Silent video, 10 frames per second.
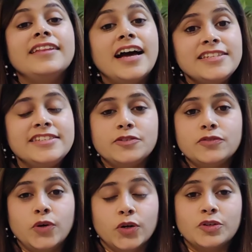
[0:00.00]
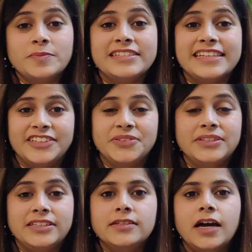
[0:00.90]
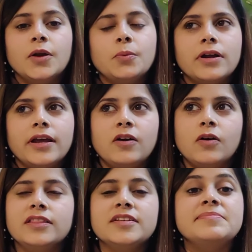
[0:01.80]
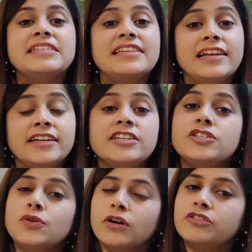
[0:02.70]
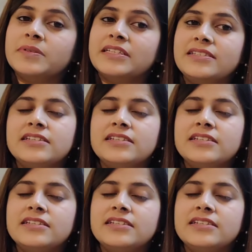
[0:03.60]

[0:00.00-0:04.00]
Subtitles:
last set of documents that you need are what I call the miscellaneous documents.